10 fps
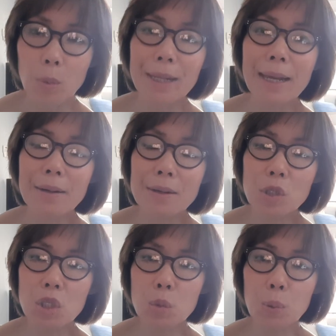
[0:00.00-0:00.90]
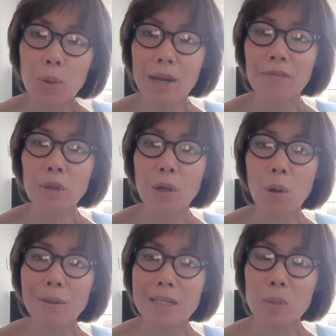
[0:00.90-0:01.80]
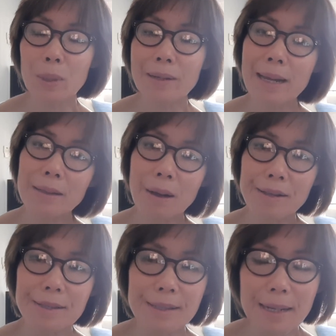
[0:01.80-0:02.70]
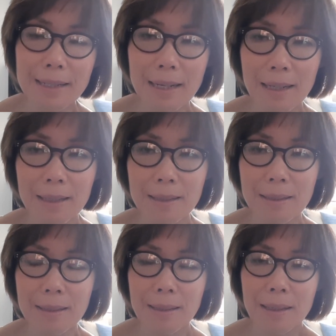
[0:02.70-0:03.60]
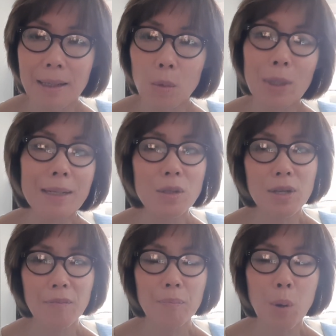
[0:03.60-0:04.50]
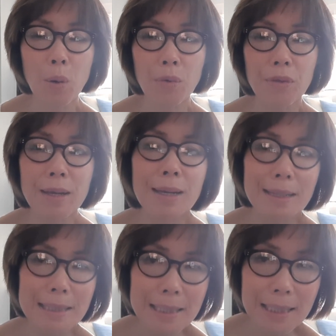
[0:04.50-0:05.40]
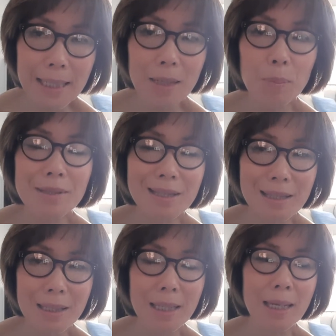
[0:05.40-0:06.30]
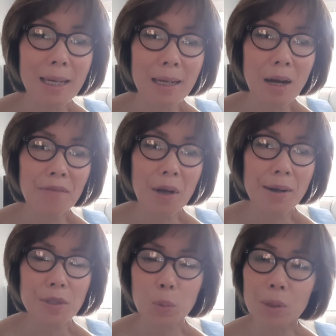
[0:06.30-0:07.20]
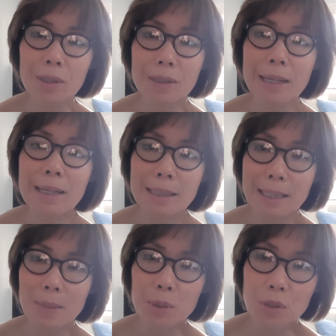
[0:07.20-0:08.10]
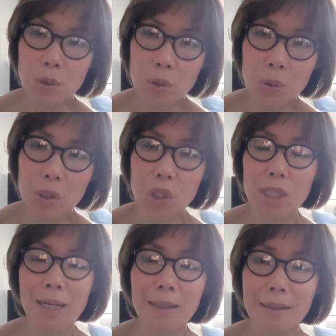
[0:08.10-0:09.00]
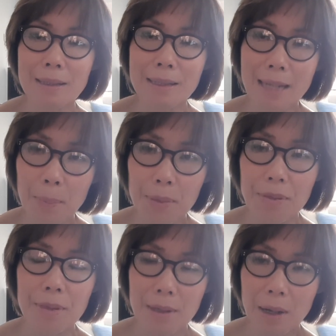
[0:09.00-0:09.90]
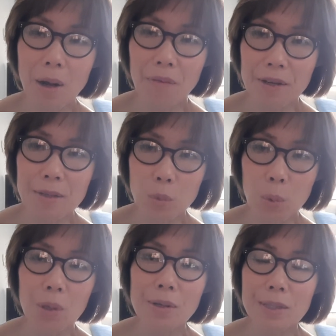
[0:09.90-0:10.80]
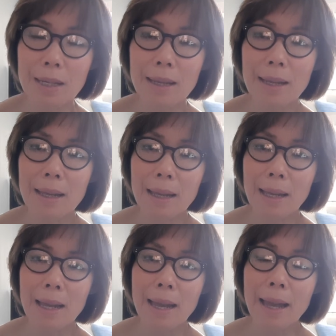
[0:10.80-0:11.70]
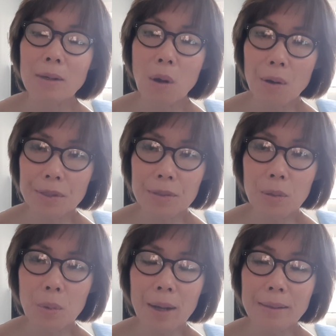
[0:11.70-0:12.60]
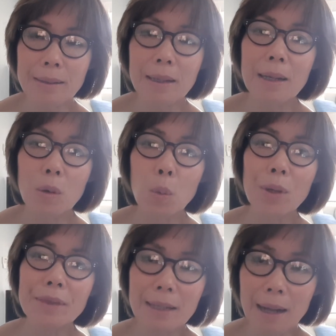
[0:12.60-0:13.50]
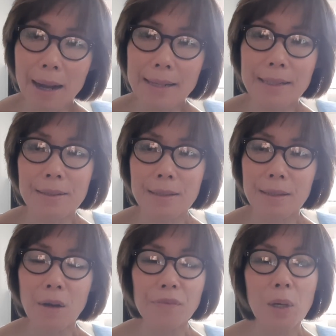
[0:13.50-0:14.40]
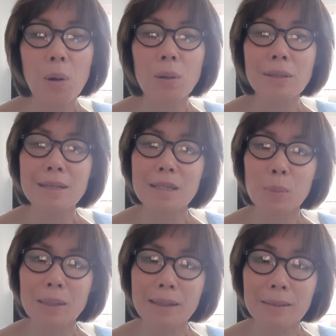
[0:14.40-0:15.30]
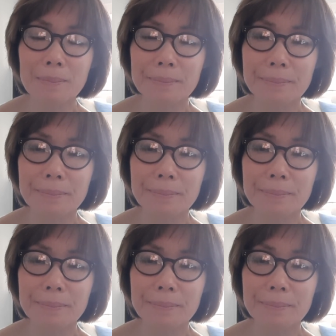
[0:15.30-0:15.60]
We cannot just pray for the Holy Spirit and not studying it. We need to have both. Deep seeking of God's word, deep searching the depth of his words, and also what? With the guidance of the Holy Spirit.